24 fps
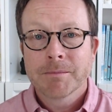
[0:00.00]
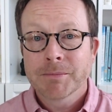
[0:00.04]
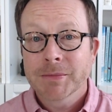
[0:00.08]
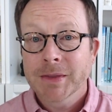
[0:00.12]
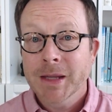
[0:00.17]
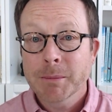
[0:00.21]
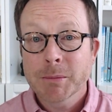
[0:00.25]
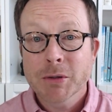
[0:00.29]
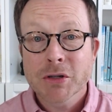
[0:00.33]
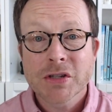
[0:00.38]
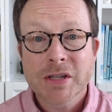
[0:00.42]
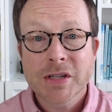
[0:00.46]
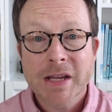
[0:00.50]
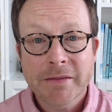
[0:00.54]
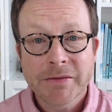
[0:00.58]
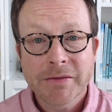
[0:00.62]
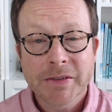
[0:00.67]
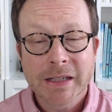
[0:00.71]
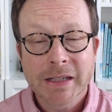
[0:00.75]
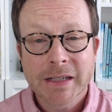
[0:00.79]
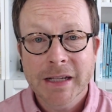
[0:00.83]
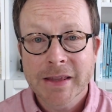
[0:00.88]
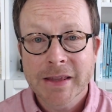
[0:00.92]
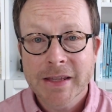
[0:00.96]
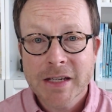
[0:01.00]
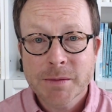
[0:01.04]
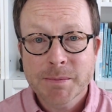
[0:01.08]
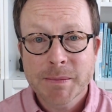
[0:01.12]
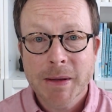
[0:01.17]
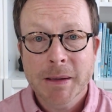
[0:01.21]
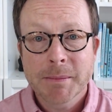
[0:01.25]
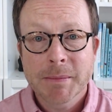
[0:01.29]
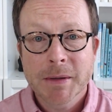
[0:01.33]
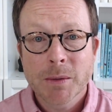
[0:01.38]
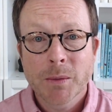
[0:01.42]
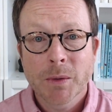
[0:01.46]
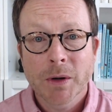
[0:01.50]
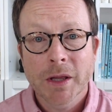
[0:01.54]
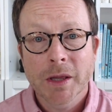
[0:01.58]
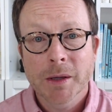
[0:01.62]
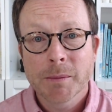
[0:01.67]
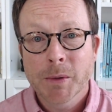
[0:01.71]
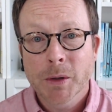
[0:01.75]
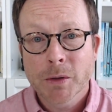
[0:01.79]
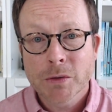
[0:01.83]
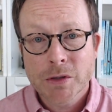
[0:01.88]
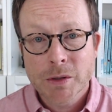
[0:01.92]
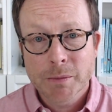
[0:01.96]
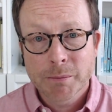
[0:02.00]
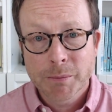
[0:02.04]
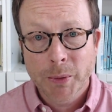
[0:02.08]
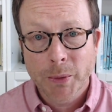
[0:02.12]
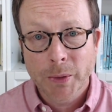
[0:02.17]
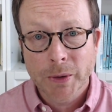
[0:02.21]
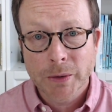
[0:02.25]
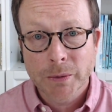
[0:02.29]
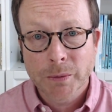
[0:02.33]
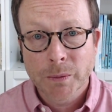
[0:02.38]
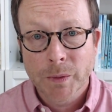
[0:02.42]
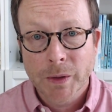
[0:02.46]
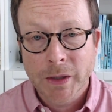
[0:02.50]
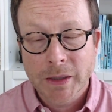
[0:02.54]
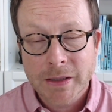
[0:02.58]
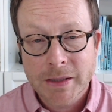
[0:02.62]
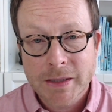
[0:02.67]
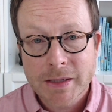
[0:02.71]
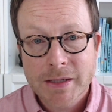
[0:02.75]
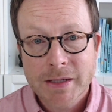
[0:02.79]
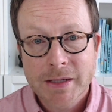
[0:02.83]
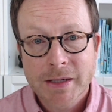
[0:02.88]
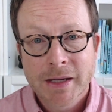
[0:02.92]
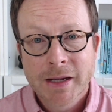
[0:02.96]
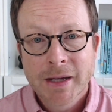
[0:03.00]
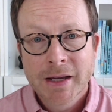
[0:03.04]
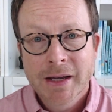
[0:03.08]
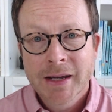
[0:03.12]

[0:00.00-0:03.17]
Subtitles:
Number 7, and this may be one of the most important ones,